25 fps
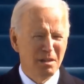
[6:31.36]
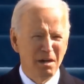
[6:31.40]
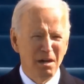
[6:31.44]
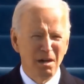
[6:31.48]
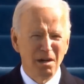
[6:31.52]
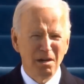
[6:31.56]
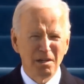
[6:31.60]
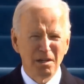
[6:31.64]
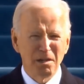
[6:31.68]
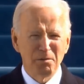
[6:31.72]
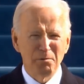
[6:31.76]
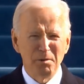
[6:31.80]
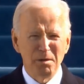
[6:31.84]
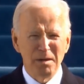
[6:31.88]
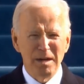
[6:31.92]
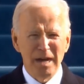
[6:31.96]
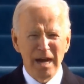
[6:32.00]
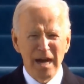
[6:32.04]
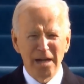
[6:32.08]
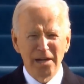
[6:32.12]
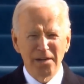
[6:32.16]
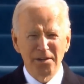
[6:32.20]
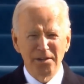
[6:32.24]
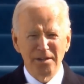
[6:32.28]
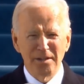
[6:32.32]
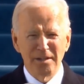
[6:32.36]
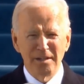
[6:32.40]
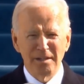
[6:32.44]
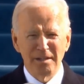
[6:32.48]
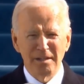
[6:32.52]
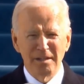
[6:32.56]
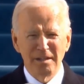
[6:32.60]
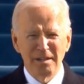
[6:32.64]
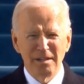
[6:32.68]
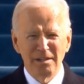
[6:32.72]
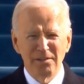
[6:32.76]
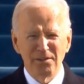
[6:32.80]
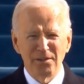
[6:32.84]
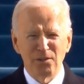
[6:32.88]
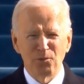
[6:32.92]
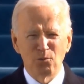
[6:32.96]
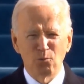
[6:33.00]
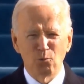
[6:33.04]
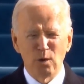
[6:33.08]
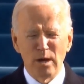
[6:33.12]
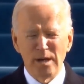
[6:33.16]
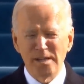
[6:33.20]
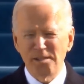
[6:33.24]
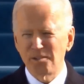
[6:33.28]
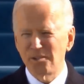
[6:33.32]
ugly reality that
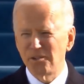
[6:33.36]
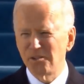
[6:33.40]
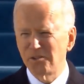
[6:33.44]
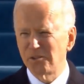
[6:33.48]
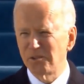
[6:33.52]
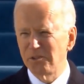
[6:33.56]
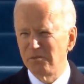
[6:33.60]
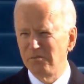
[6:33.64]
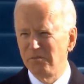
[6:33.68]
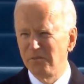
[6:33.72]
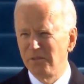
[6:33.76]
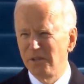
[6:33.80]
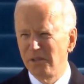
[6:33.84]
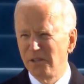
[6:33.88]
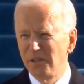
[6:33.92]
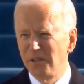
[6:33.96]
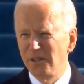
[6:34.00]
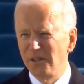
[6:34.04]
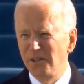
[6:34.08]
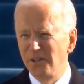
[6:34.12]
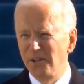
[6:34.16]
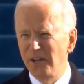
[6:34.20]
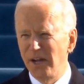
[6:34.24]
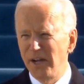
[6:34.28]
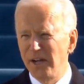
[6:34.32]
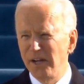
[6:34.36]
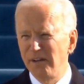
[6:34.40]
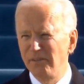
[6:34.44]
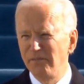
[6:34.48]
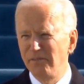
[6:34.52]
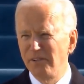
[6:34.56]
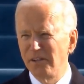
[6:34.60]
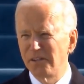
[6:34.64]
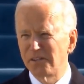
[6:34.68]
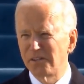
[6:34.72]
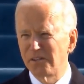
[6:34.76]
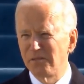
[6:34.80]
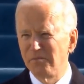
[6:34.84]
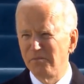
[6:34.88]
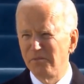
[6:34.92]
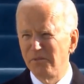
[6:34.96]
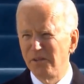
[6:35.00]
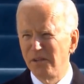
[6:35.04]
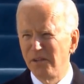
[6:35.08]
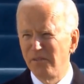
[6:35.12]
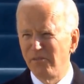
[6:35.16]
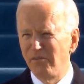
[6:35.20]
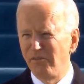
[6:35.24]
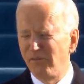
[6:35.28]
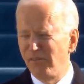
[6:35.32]
racism, nativism,
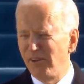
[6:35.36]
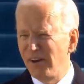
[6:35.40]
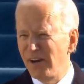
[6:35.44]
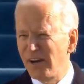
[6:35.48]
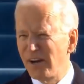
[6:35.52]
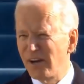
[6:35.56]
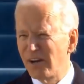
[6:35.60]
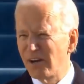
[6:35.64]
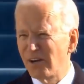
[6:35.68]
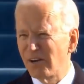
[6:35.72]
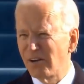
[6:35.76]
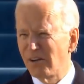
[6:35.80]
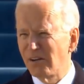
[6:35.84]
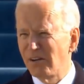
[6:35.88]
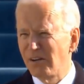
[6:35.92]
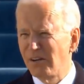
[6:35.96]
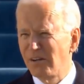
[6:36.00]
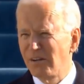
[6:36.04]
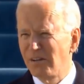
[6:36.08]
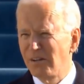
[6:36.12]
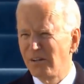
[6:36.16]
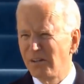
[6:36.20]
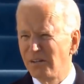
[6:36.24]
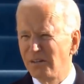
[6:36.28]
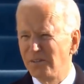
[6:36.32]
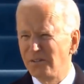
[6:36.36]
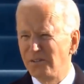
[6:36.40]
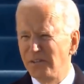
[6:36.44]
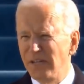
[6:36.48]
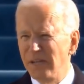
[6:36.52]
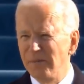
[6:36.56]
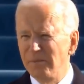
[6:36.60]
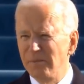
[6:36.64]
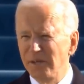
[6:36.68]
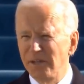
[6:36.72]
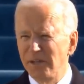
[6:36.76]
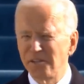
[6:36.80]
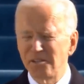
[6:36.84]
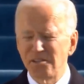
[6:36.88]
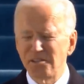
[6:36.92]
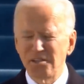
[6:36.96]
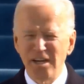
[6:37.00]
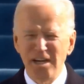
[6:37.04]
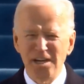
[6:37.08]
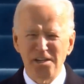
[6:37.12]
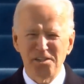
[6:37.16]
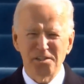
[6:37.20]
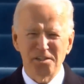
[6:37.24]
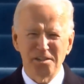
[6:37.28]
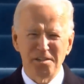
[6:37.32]
fear,
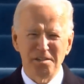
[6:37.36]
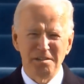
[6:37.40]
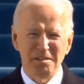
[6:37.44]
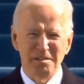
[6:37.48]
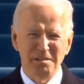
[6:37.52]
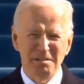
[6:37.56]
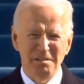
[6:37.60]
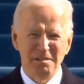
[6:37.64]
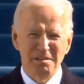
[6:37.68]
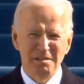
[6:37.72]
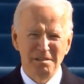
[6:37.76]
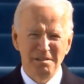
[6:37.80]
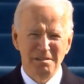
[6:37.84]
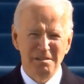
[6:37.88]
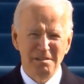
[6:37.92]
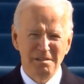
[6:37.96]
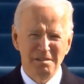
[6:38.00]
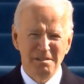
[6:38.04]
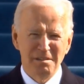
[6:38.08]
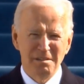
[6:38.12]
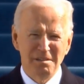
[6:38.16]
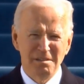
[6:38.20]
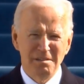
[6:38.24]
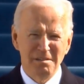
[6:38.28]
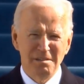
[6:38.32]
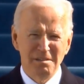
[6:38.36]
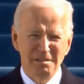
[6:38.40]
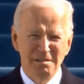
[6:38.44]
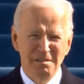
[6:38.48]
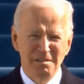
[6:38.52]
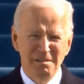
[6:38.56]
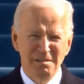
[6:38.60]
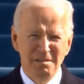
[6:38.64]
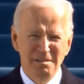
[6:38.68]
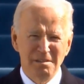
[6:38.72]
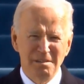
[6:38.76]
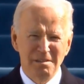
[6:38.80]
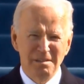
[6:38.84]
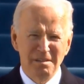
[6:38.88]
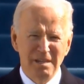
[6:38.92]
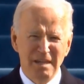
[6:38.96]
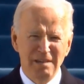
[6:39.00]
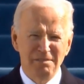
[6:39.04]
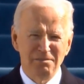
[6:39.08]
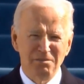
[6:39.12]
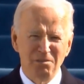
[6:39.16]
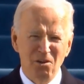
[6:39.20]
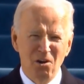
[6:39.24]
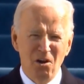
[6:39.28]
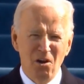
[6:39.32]
demonization
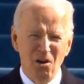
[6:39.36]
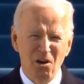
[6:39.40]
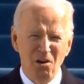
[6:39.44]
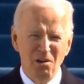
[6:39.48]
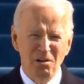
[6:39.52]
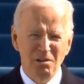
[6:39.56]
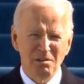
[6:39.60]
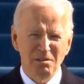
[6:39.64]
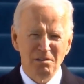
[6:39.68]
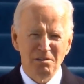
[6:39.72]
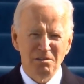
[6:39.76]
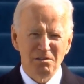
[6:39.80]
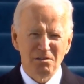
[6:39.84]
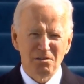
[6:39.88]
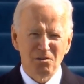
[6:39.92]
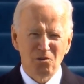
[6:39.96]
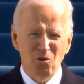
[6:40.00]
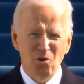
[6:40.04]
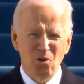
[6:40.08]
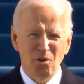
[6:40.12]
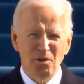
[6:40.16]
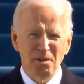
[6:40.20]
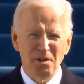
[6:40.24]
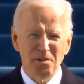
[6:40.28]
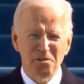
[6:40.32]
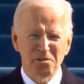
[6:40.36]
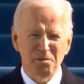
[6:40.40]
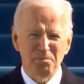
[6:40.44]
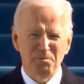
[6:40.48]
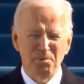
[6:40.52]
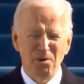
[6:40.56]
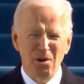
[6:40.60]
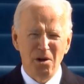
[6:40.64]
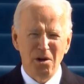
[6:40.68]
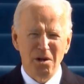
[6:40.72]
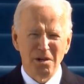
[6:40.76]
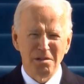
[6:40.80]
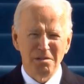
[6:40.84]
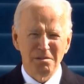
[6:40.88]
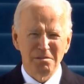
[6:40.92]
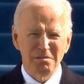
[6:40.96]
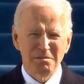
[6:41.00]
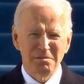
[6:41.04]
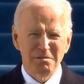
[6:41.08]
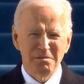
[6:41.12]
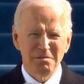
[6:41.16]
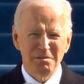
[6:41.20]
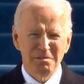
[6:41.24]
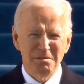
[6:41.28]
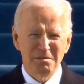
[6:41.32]
have long torn us apart.
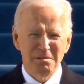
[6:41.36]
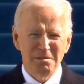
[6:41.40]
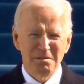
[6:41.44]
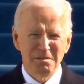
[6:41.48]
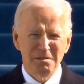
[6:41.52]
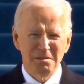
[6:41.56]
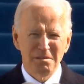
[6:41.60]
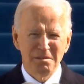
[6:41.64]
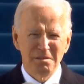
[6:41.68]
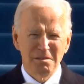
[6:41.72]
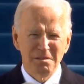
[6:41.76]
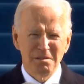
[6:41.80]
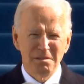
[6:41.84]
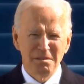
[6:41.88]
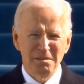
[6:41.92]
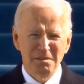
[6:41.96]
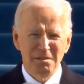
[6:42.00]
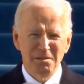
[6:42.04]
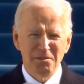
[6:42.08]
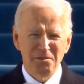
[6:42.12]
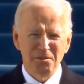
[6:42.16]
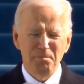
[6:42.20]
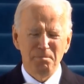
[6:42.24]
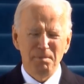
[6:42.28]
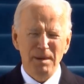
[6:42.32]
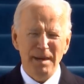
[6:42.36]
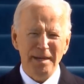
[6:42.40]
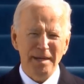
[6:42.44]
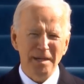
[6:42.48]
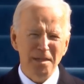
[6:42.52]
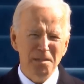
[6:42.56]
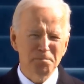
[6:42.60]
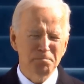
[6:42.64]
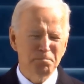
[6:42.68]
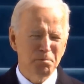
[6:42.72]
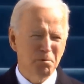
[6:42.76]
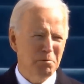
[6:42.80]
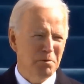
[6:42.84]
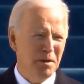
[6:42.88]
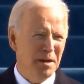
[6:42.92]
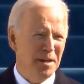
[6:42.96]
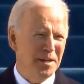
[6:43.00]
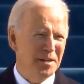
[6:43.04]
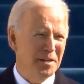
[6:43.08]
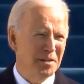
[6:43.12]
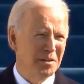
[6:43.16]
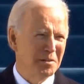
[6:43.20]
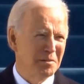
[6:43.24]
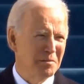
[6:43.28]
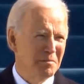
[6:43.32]
The battle is
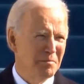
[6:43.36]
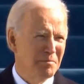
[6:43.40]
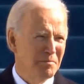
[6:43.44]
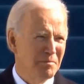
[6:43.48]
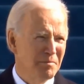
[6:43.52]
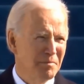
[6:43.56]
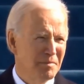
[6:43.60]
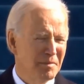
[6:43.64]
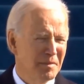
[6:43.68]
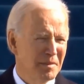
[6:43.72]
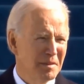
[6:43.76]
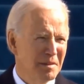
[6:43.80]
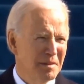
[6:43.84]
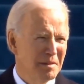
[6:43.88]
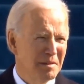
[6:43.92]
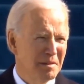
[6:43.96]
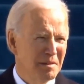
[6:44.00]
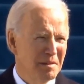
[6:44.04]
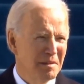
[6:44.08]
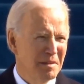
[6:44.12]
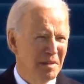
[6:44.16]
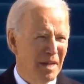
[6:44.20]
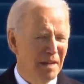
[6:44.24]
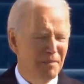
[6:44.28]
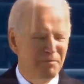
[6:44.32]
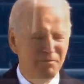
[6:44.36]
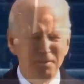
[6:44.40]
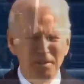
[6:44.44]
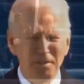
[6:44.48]
perennial, and